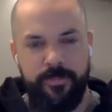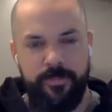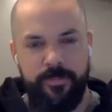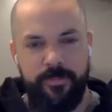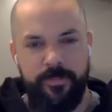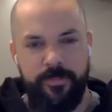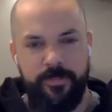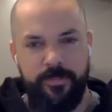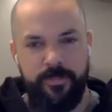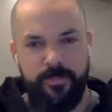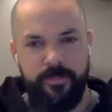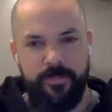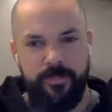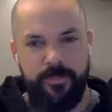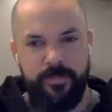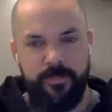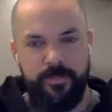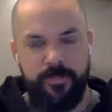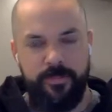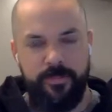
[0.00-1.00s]

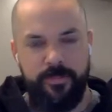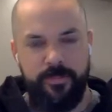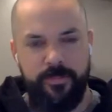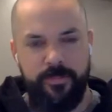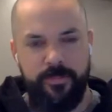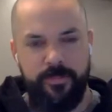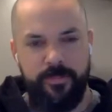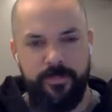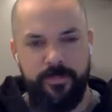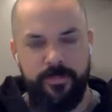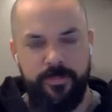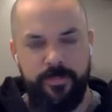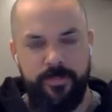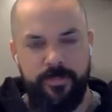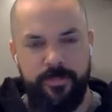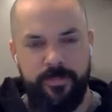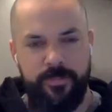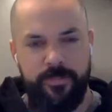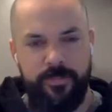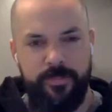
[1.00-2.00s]

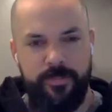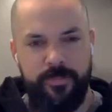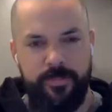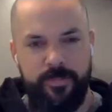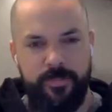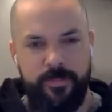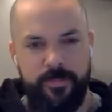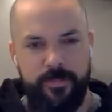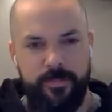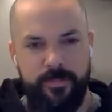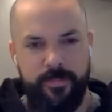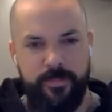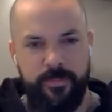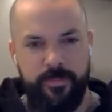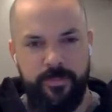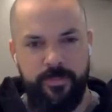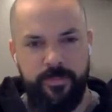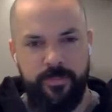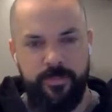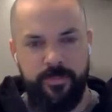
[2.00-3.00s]

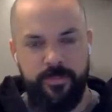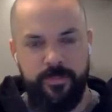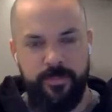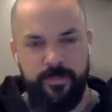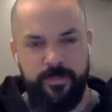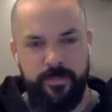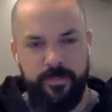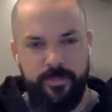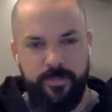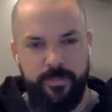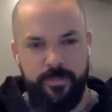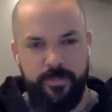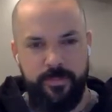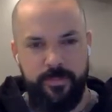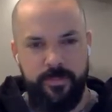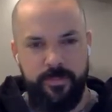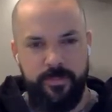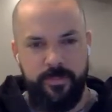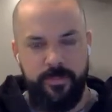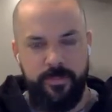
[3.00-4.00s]

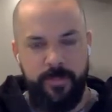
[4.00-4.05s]
This person isn't speaking.